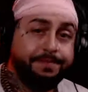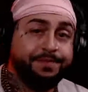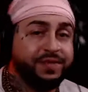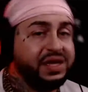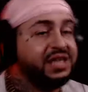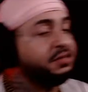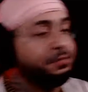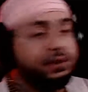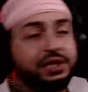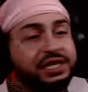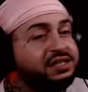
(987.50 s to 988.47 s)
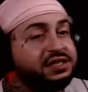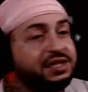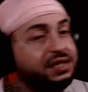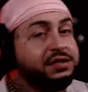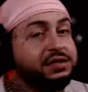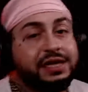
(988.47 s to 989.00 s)
It's a police
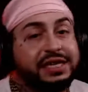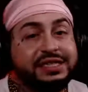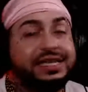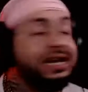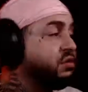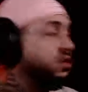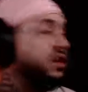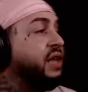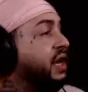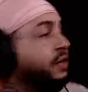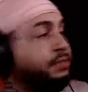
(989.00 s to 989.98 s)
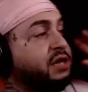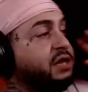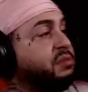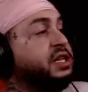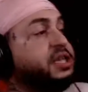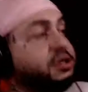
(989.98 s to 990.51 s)
thing. Like I said, I was taught that many,
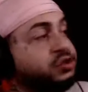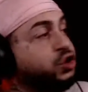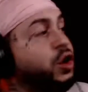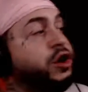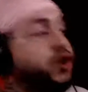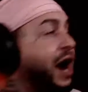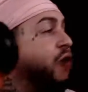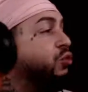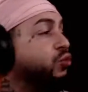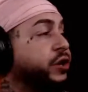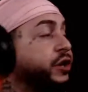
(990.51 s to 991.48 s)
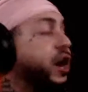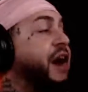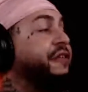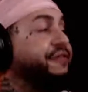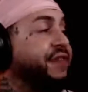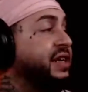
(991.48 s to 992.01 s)
many years ago. I don't know how real or how
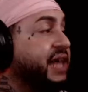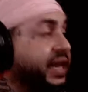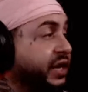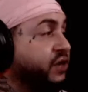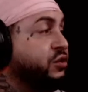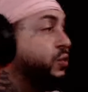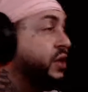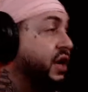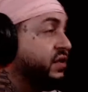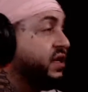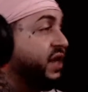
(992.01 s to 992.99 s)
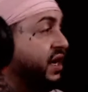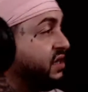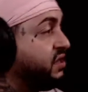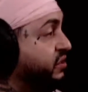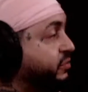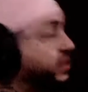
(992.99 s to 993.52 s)
fake that is or whatever the case
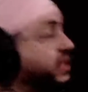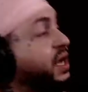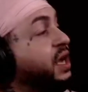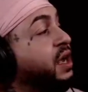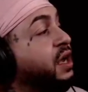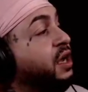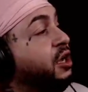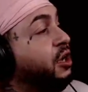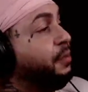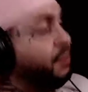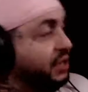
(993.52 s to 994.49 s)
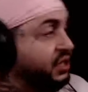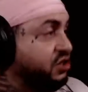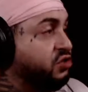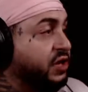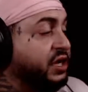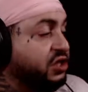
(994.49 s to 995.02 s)
is, but police are
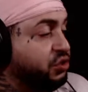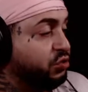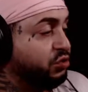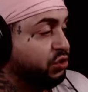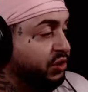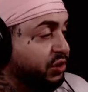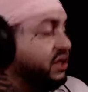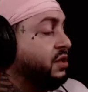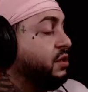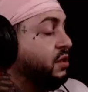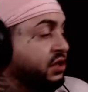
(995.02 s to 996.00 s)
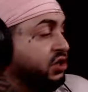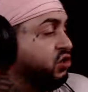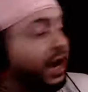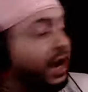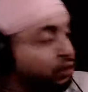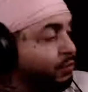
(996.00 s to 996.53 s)
trained to shoot in 3s in a
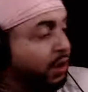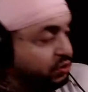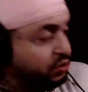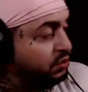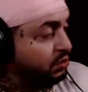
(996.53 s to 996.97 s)
triangle motion.